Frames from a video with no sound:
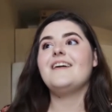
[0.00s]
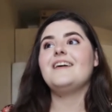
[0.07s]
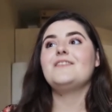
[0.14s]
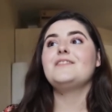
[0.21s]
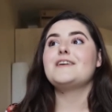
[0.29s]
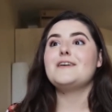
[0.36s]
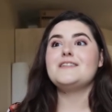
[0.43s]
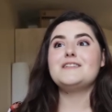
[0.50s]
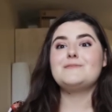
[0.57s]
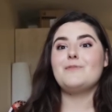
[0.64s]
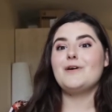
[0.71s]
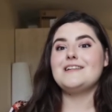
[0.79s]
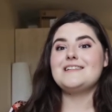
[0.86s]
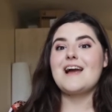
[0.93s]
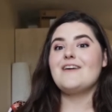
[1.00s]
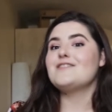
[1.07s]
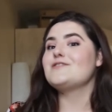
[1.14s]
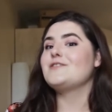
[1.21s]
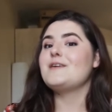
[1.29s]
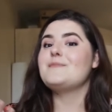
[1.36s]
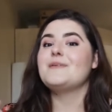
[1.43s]
I don't want to go into spoiler
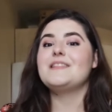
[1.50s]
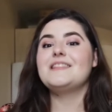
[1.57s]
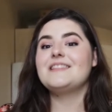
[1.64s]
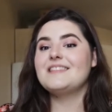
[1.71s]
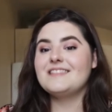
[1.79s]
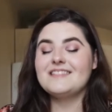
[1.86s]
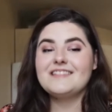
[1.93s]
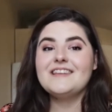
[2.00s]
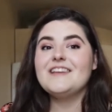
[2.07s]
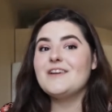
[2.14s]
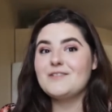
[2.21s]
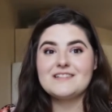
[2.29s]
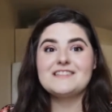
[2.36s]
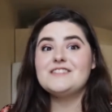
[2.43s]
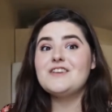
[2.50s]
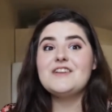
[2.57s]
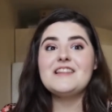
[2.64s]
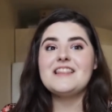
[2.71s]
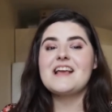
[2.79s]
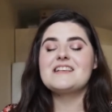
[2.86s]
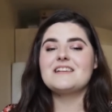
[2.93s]
territory, but you know,
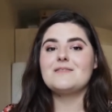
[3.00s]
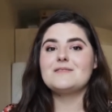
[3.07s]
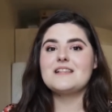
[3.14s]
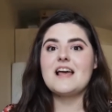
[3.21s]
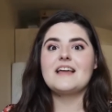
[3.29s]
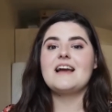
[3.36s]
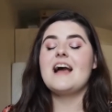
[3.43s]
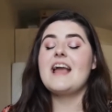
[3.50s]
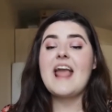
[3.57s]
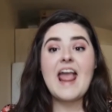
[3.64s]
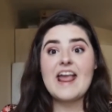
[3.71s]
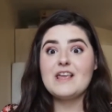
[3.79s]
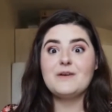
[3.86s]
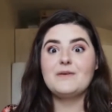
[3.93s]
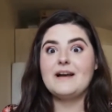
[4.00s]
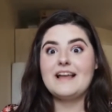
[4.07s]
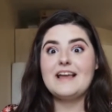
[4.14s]
certain things I was like, I hate you,